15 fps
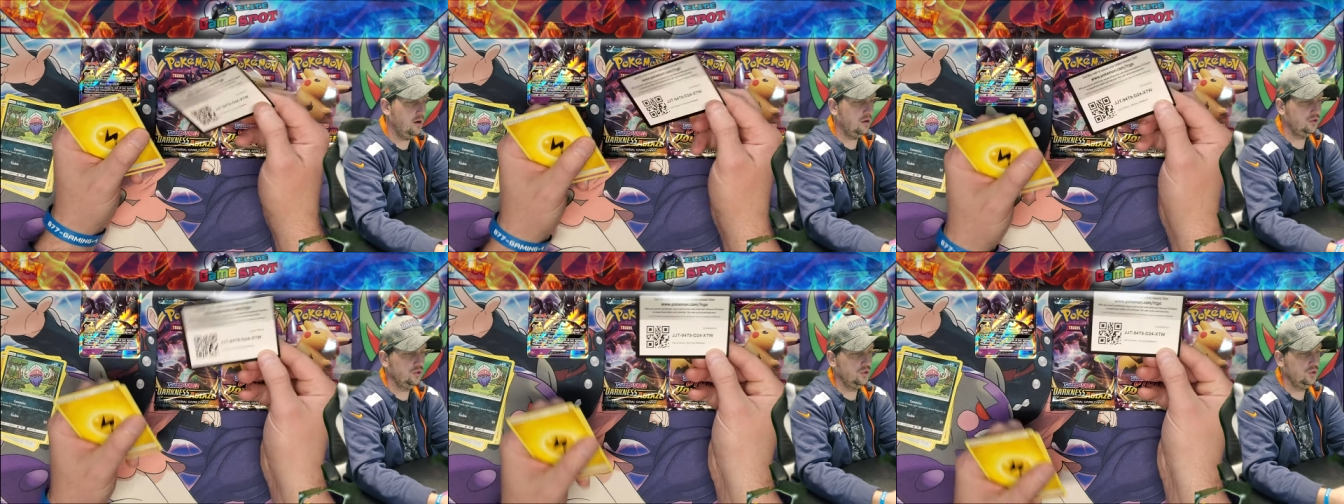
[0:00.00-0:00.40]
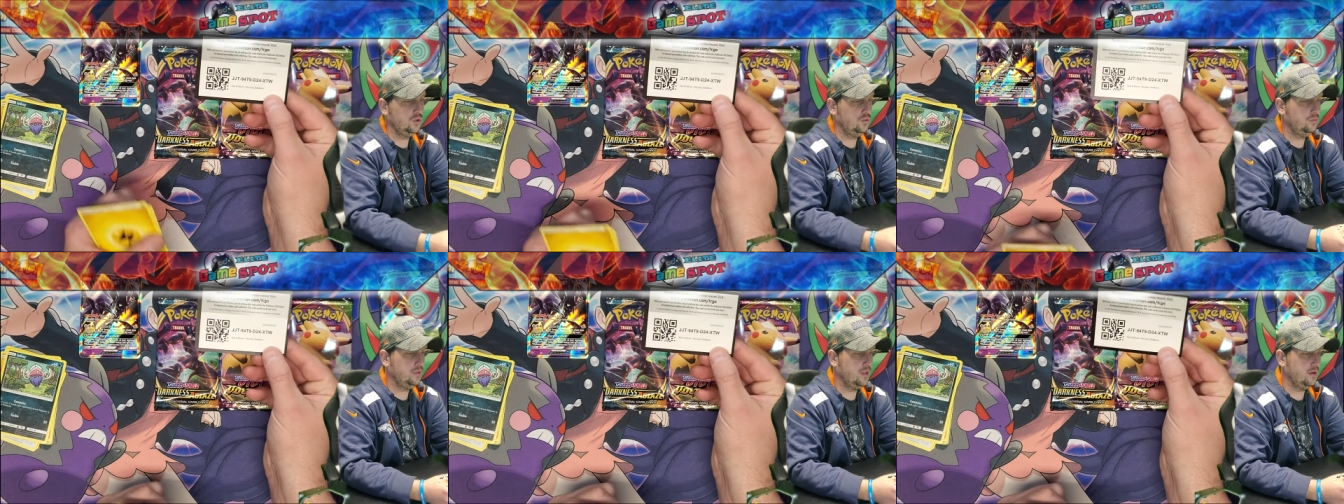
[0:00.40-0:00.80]

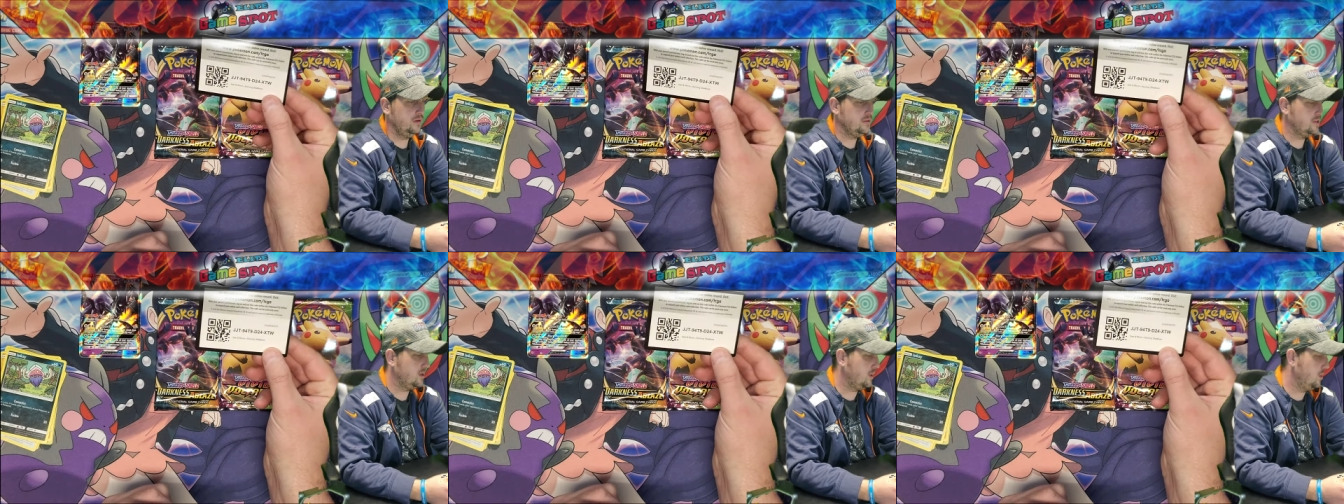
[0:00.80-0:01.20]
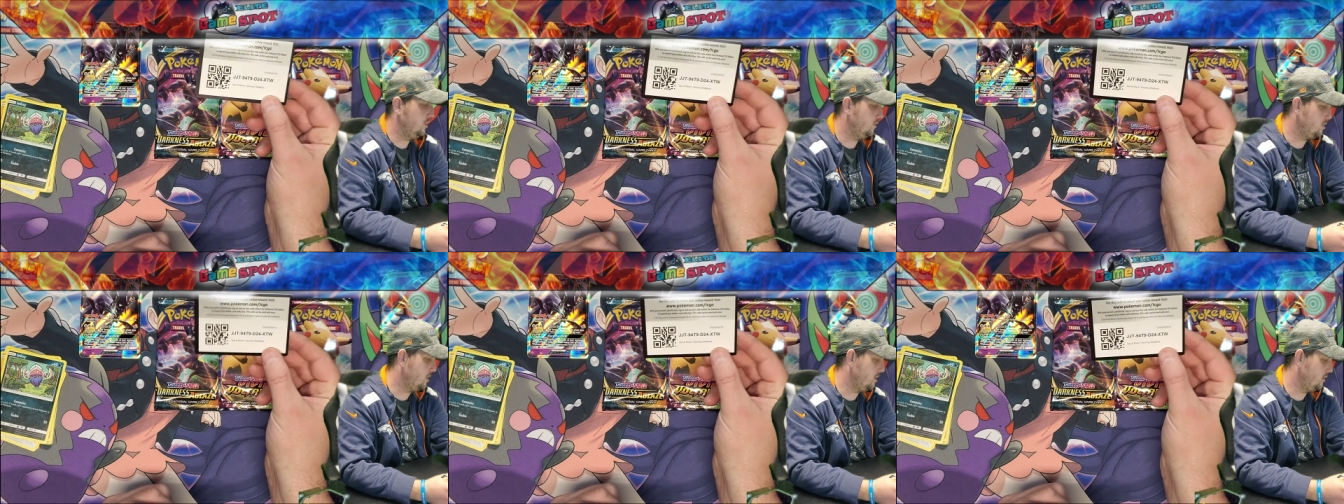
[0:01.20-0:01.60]
Gloom, and there's our
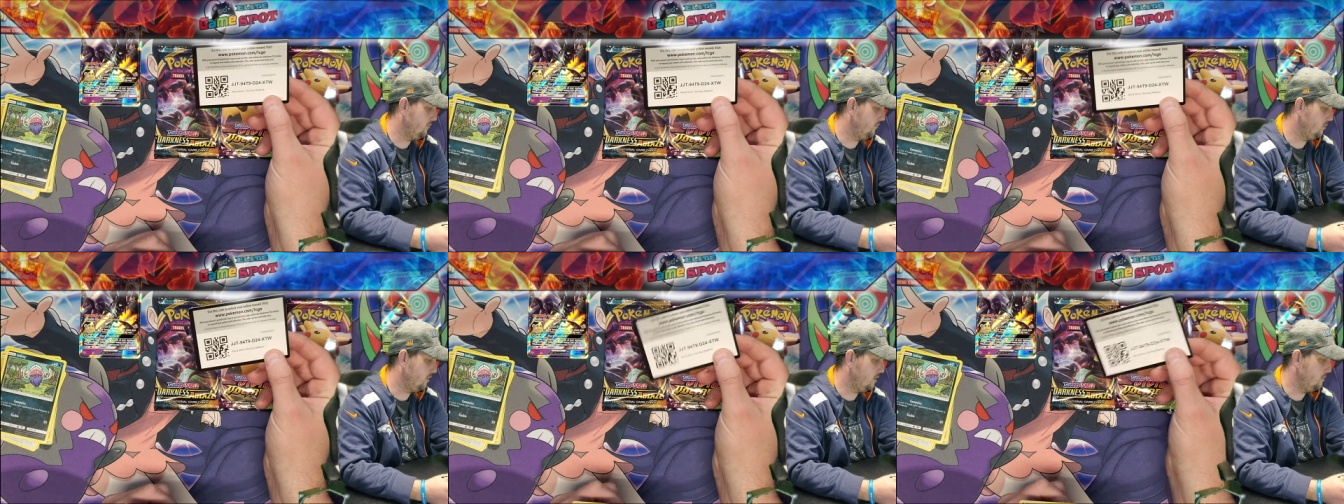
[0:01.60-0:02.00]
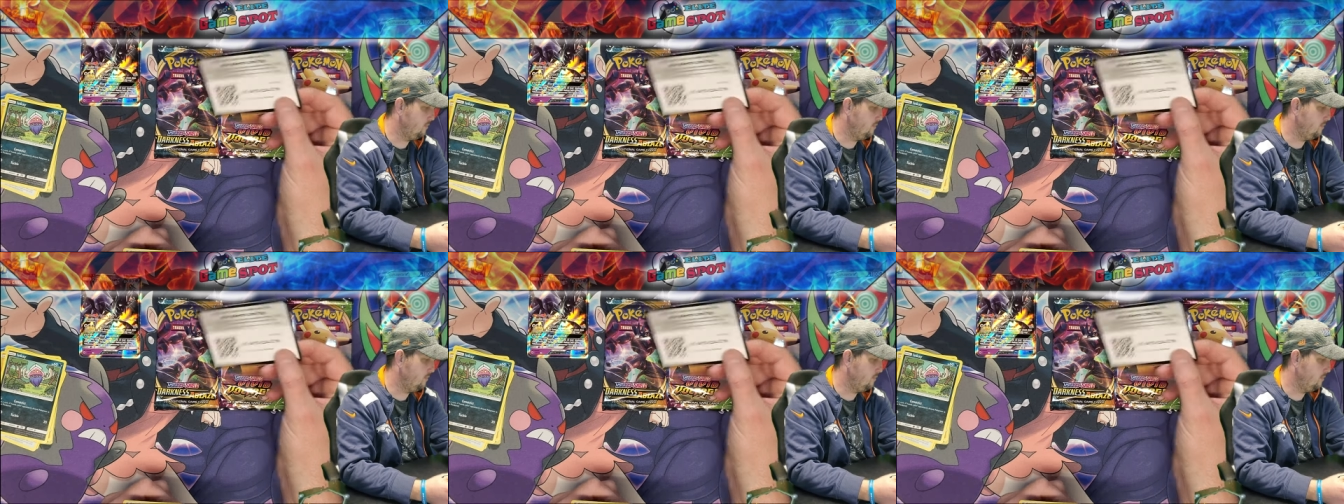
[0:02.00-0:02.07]
code card for our